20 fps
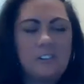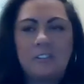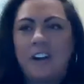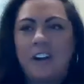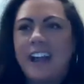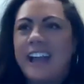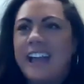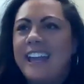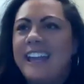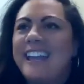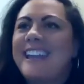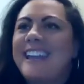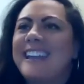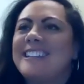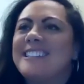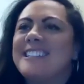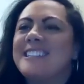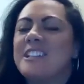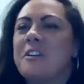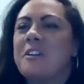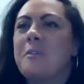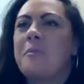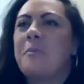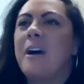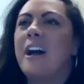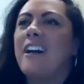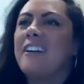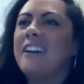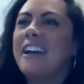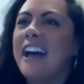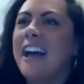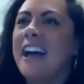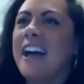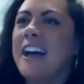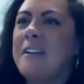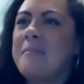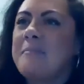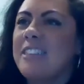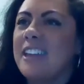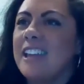All right, so
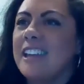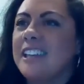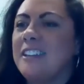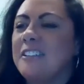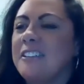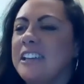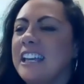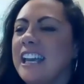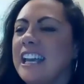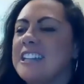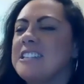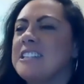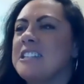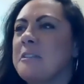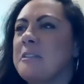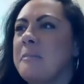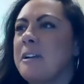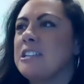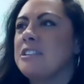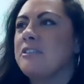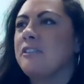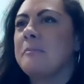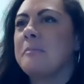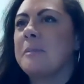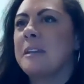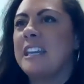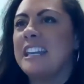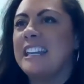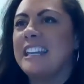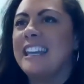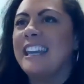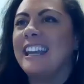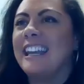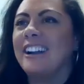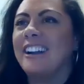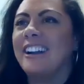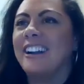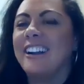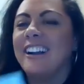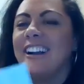welcome. Thank you again so much for being
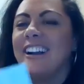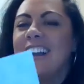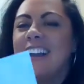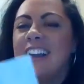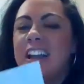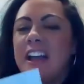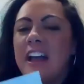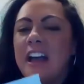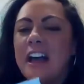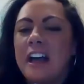here.